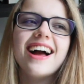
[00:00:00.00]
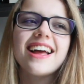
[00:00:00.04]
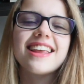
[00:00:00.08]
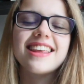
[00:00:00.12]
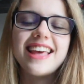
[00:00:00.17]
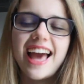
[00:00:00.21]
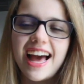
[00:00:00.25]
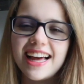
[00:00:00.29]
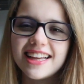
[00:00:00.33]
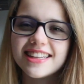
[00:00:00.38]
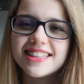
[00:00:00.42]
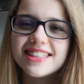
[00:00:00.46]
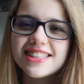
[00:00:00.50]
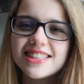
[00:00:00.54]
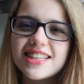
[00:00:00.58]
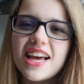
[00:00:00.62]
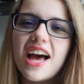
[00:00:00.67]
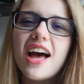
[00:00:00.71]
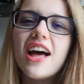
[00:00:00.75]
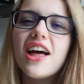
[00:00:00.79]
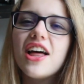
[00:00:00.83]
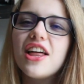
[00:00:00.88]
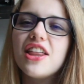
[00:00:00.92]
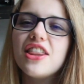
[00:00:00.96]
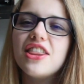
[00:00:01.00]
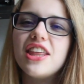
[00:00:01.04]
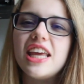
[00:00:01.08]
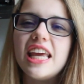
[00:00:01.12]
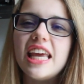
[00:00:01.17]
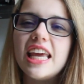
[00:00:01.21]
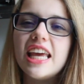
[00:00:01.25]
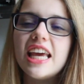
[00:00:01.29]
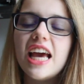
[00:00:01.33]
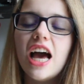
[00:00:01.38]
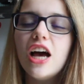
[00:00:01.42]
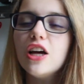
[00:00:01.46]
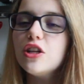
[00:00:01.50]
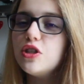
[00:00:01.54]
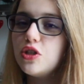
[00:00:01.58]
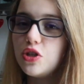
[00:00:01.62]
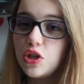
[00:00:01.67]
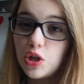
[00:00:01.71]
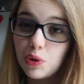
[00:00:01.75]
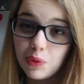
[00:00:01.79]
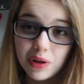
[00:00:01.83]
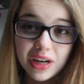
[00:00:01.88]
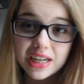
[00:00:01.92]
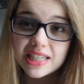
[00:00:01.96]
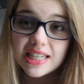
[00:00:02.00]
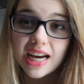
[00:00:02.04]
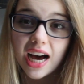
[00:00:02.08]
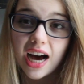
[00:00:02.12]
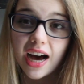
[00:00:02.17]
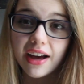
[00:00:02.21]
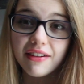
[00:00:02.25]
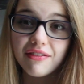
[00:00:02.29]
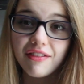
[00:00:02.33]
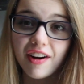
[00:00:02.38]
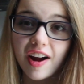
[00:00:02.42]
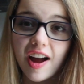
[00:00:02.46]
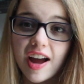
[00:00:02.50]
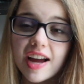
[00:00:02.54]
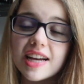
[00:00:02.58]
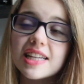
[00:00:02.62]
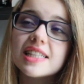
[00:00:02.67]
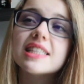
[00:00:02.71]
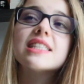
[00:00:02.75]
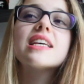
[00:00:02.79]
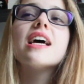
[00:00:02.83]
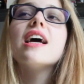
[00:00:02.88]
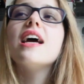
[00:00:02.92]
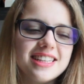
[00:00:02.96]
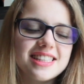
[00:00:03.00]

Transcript: Yes, the "do you want to die" phrase